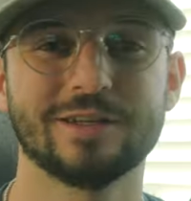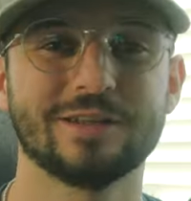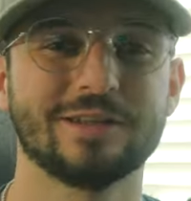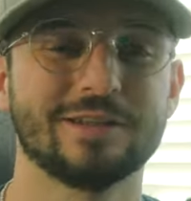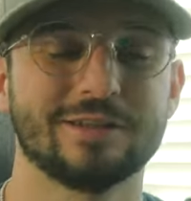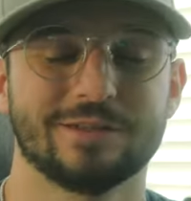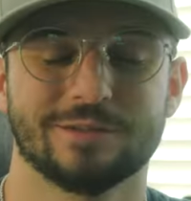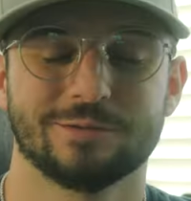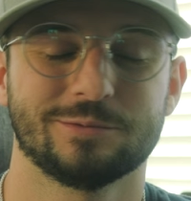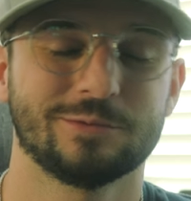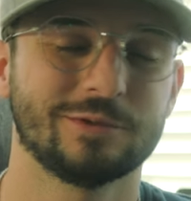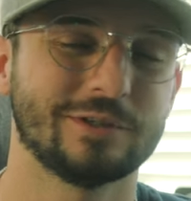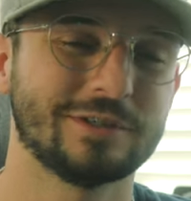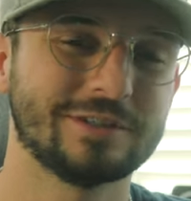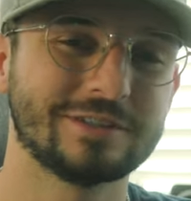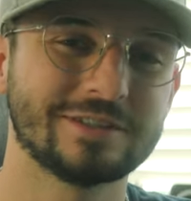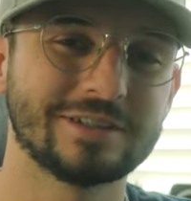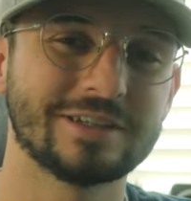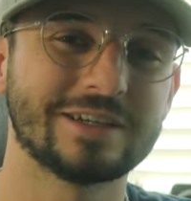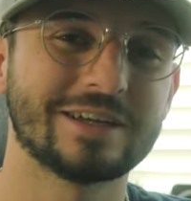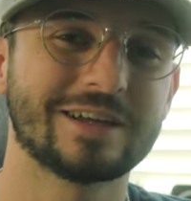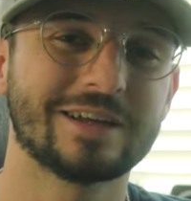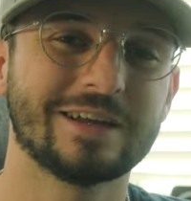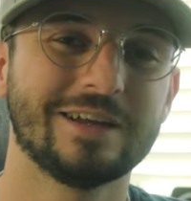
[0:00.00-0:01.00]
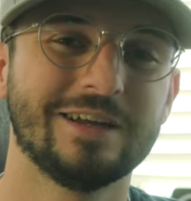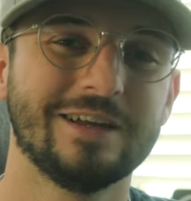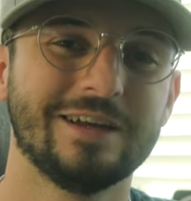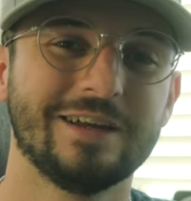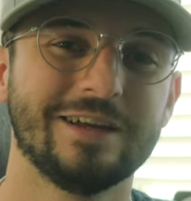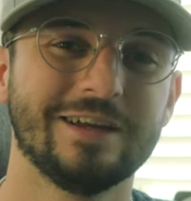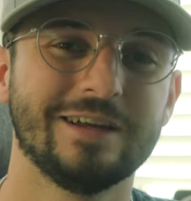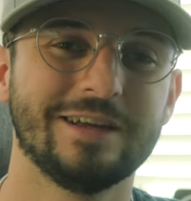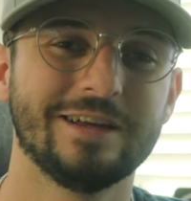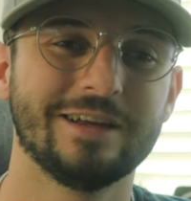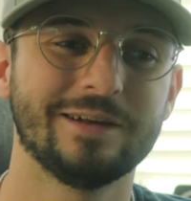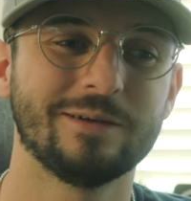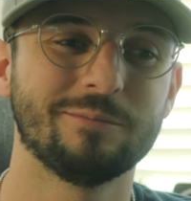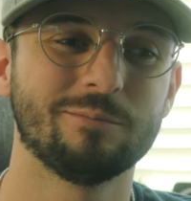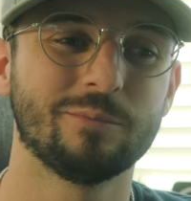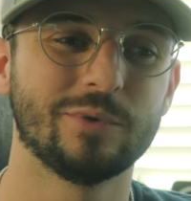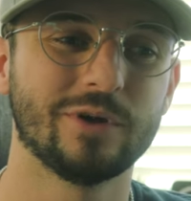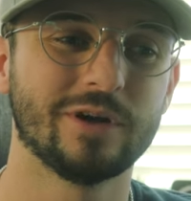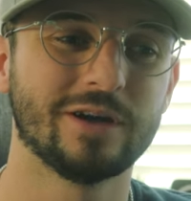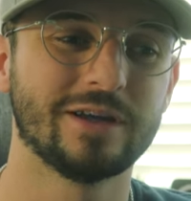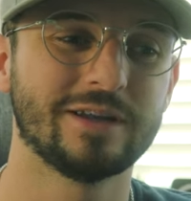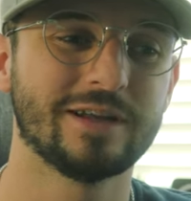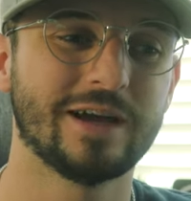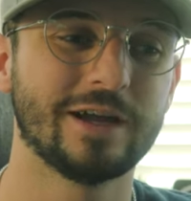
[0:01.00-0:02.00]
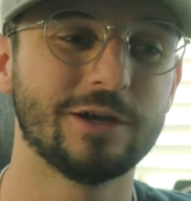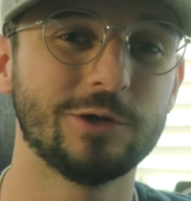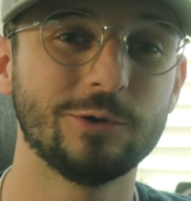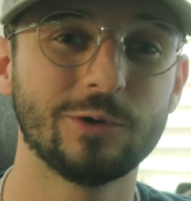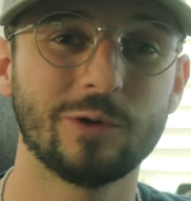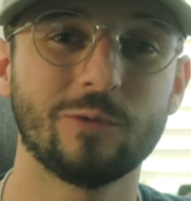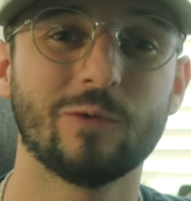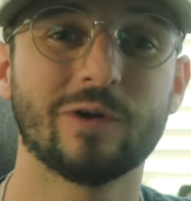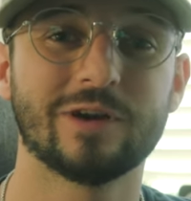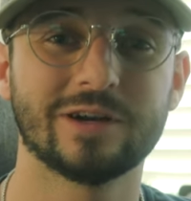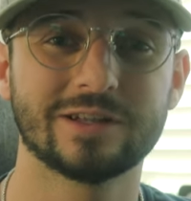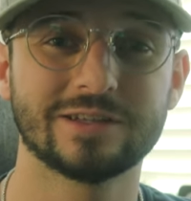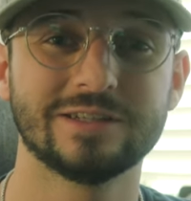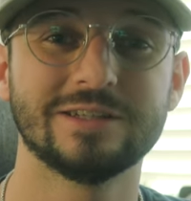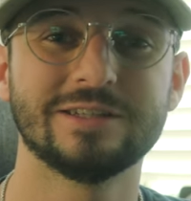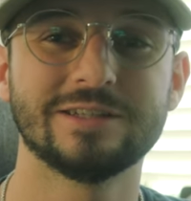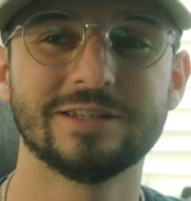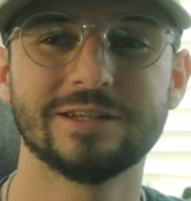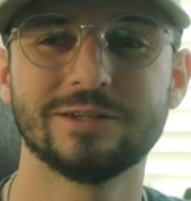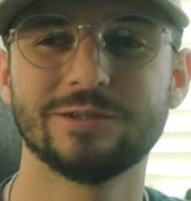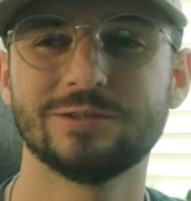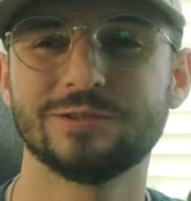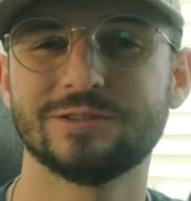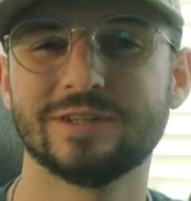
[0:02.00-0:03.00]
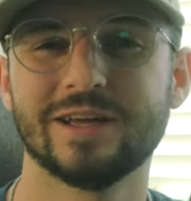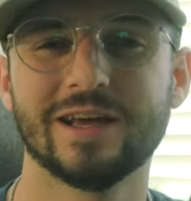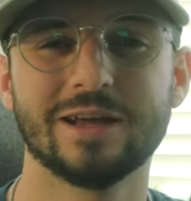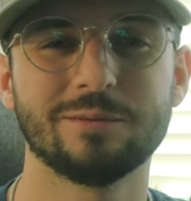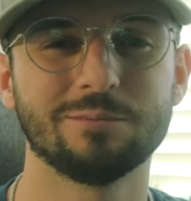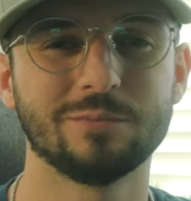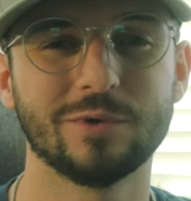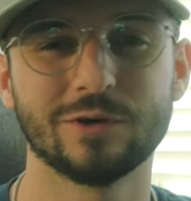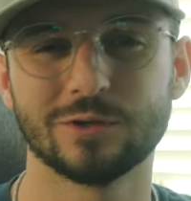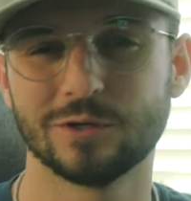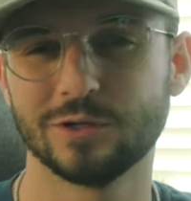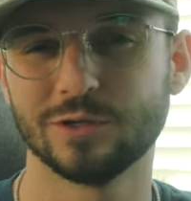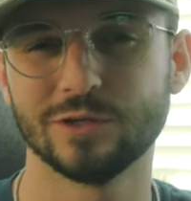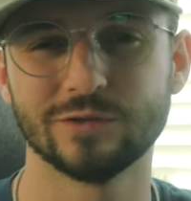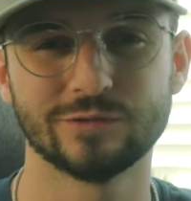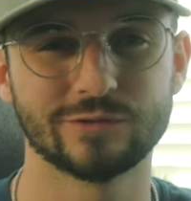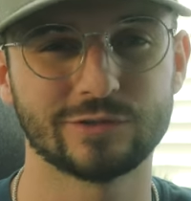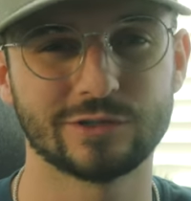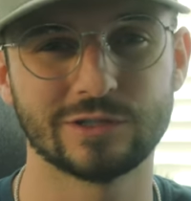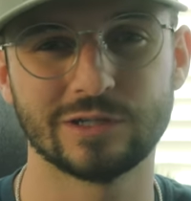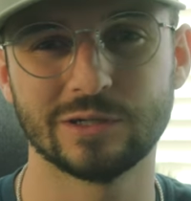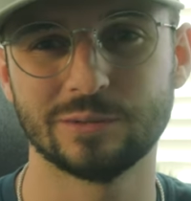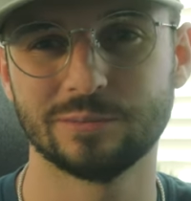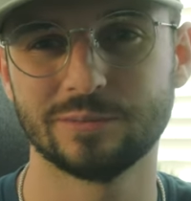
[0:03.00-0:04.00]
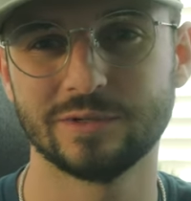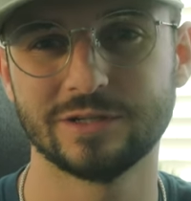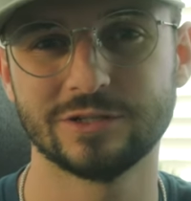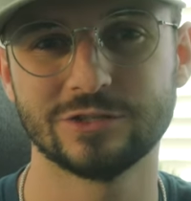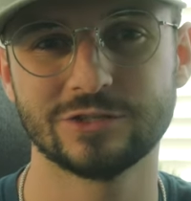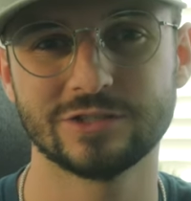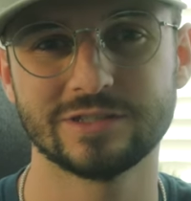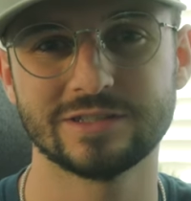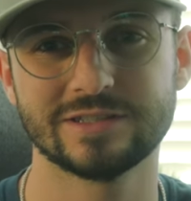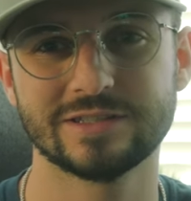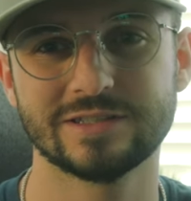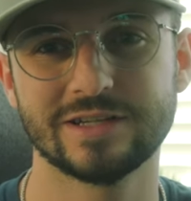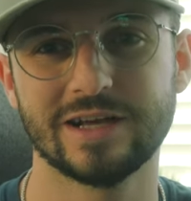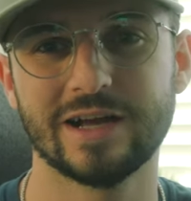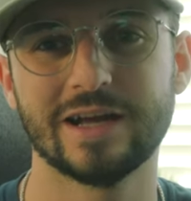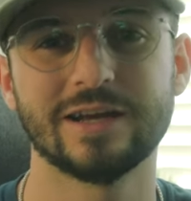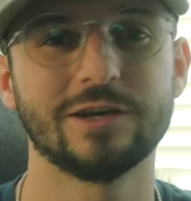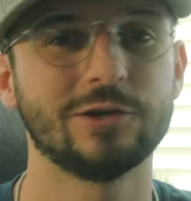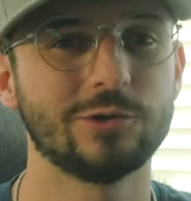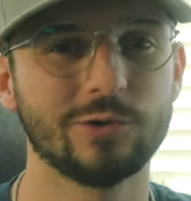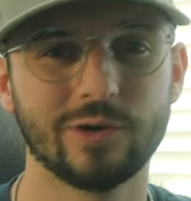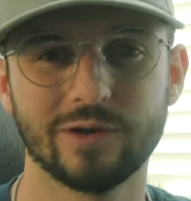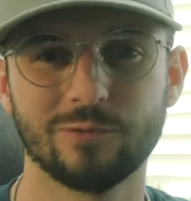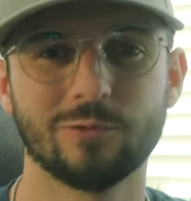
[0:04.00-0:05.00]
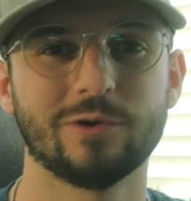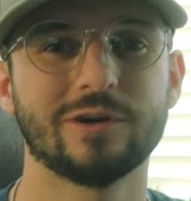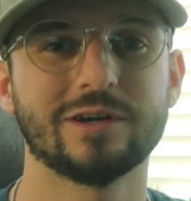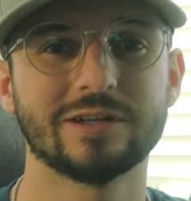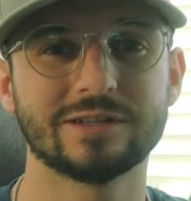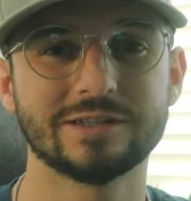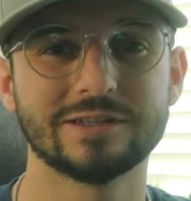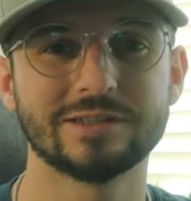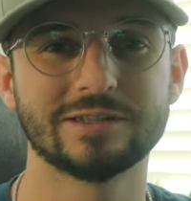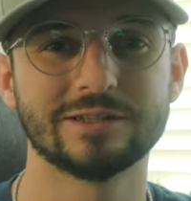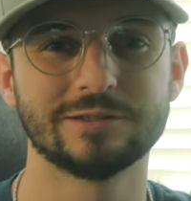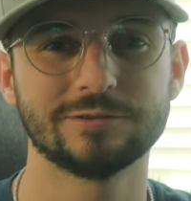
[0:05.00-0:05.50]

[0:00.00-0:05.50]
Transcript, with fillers: I think they're pretty sick but I knew I wanted to clean those. They had mud all over them and just, I knew I wanted to clean